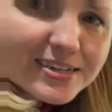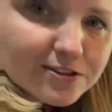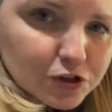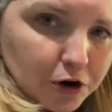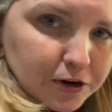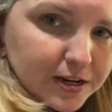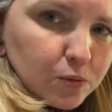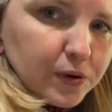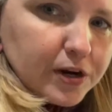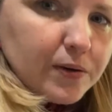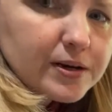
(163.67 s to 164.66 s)
started,
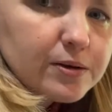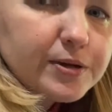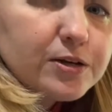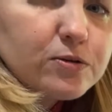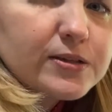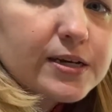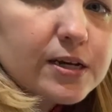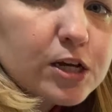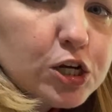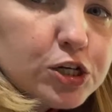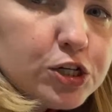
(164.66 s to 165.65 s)
we're going to be using
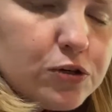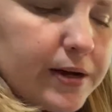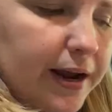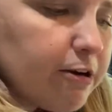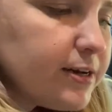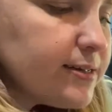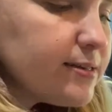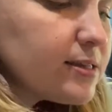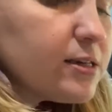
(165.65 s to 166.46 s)
2 carrots,